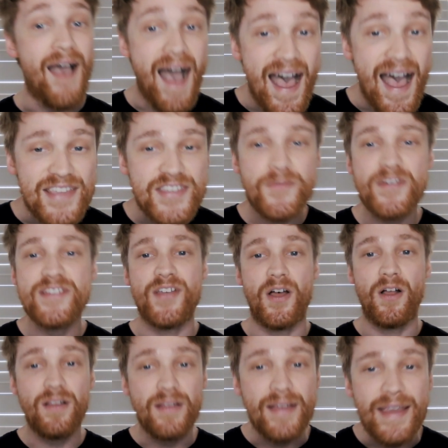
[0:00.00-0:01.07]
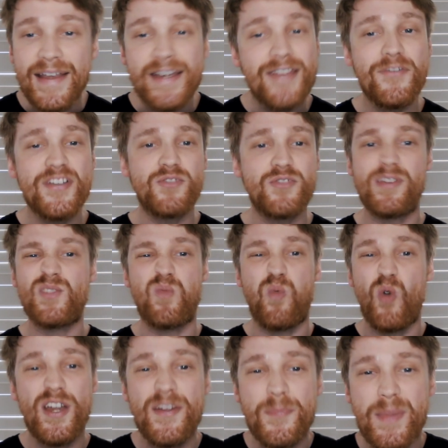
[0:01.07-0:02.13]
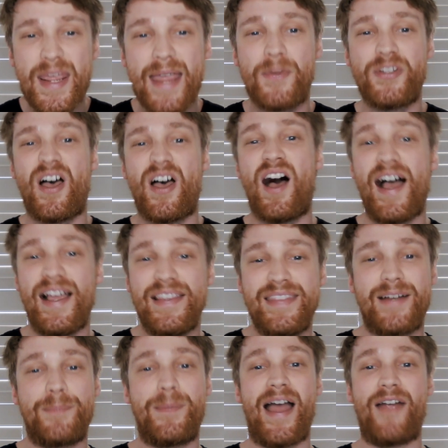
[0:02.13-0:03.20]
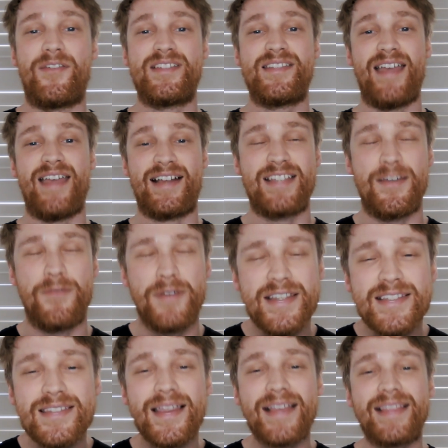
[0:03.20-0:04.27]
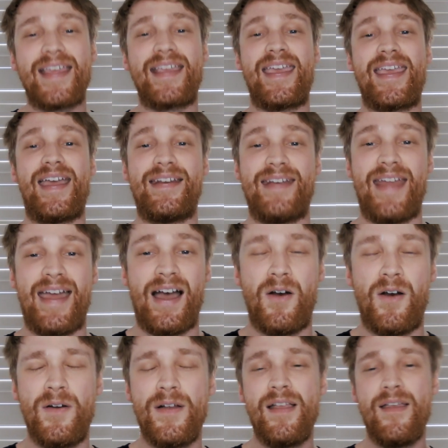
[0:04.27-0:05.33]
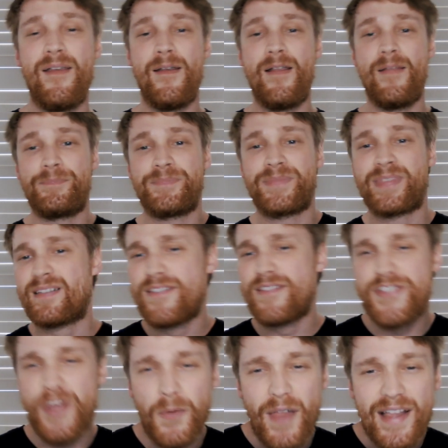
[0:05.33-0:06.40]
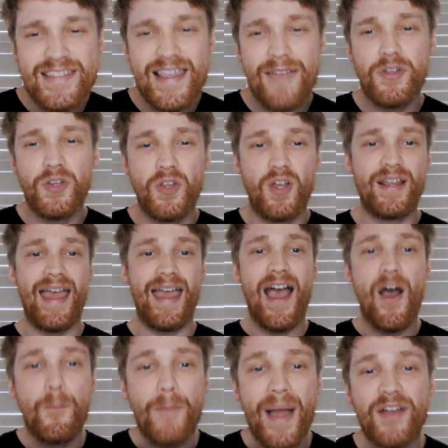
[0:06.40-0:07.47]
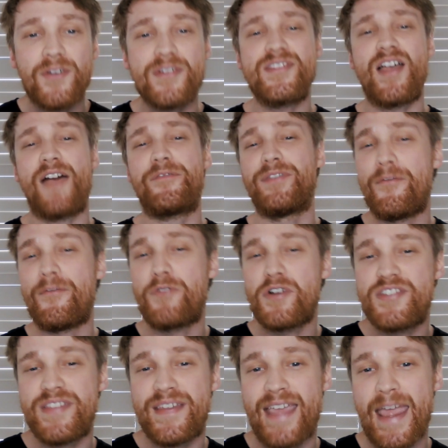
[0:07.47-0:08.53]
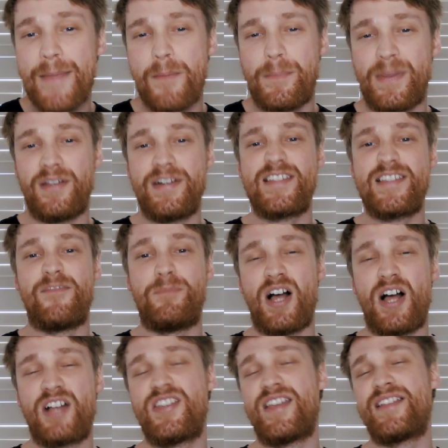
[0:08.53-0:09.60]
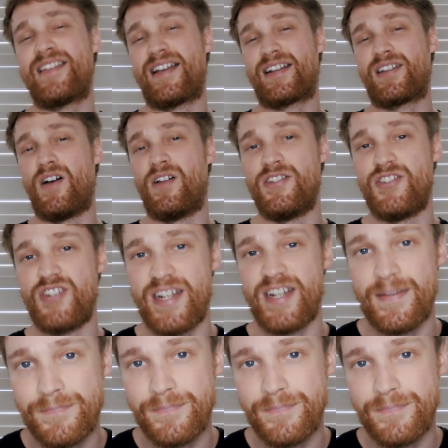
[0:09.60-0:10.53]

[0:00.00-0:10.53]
As a result, individuals wouldn't be able to hide their piracy activities like they can now. So let's have a look at how Microsoft leveraged the capabilities of blockchain technology.